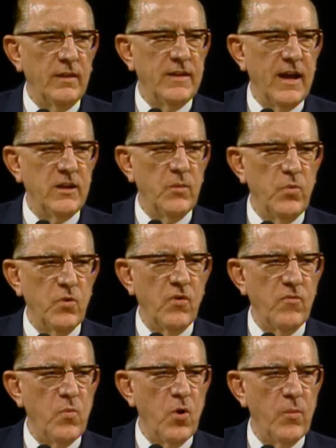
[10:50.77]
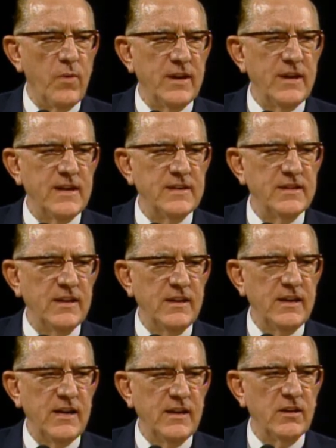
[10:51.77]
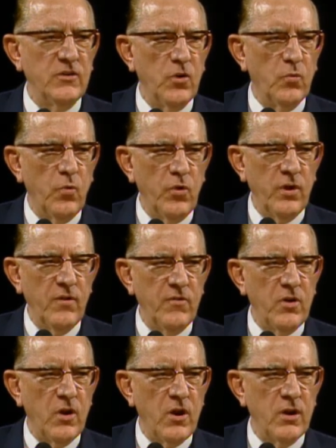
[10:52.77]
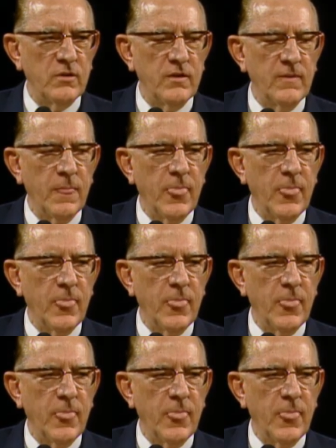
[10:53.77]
that the Book of Mormon is indeed the Word of God